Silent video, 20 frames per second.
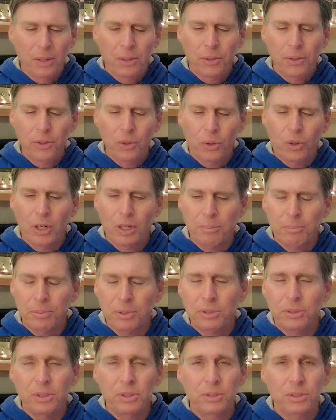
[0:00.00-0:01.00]
Europe
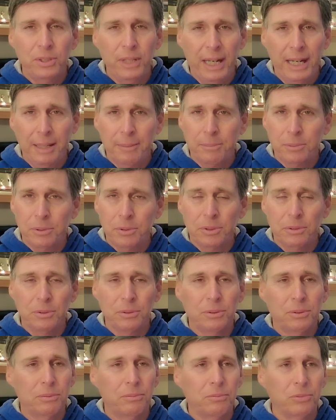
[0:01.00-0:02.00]
was a
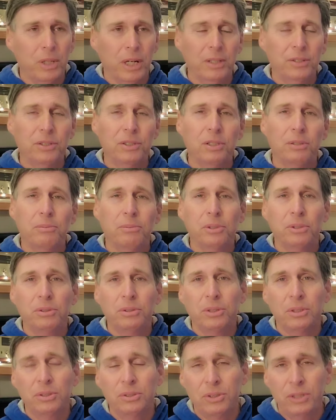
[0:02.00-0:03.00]
shambles. Russia
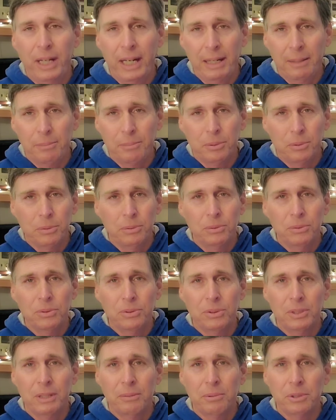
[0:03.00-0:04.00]
was a
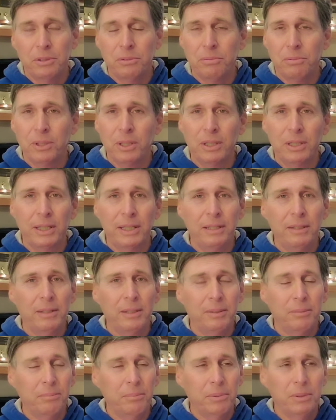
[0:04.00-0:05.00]
shambles. There was really
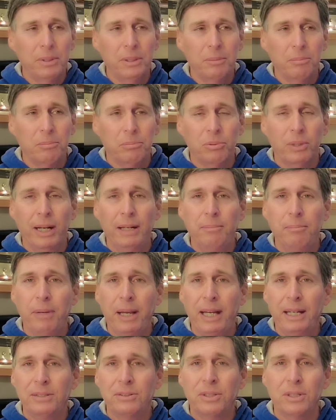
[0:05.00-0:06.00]
the
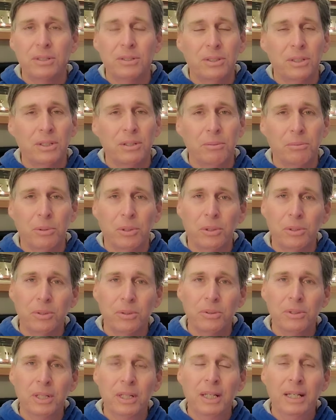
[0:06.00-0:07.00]
breadbaskets of the
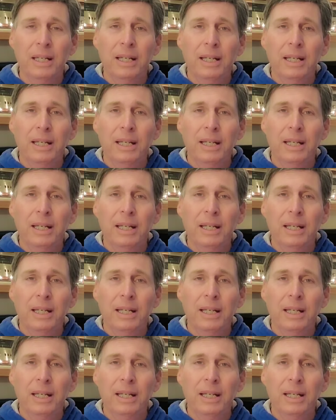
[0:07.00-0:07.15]
world